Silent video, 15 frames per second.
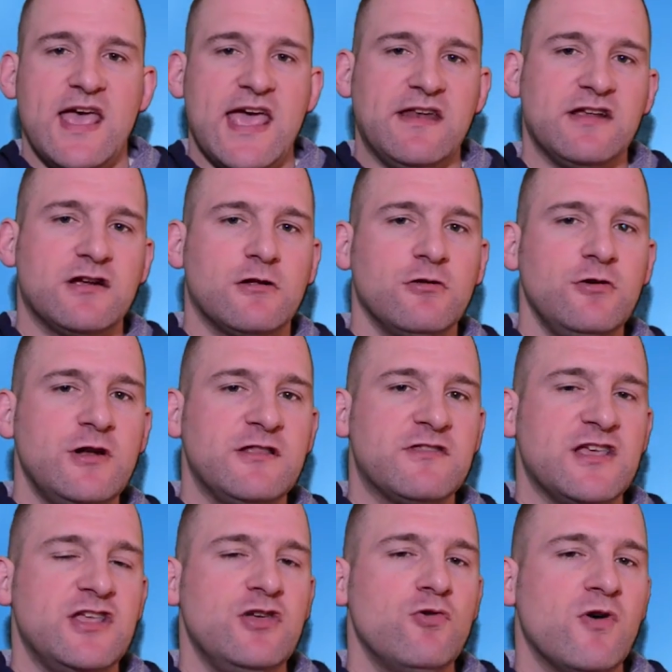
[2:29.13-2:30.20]
and included
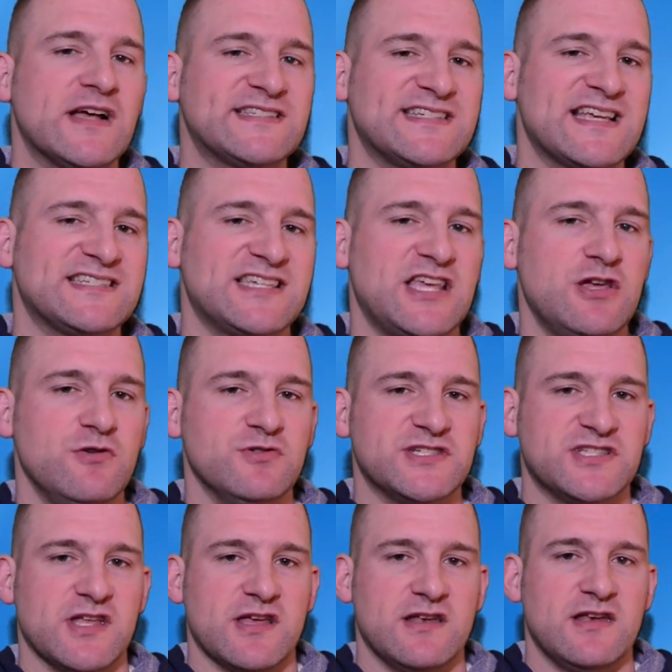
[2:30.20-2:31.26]
the USS
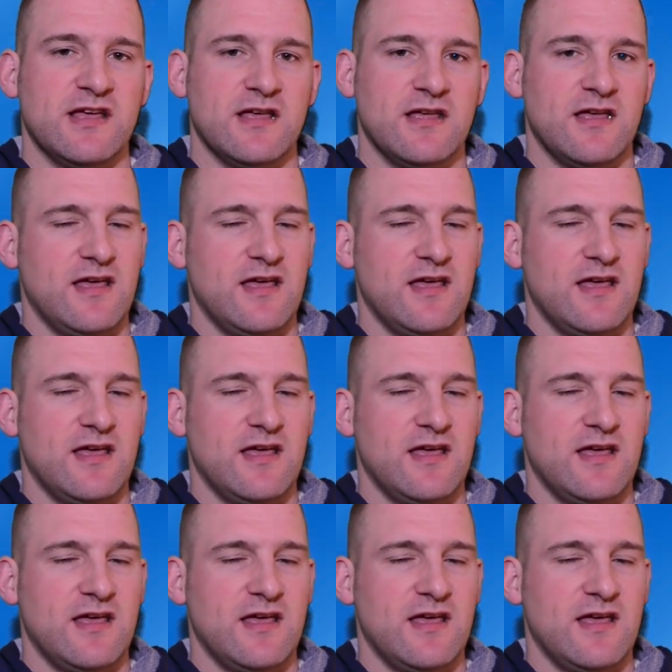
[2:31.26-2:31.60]
Houston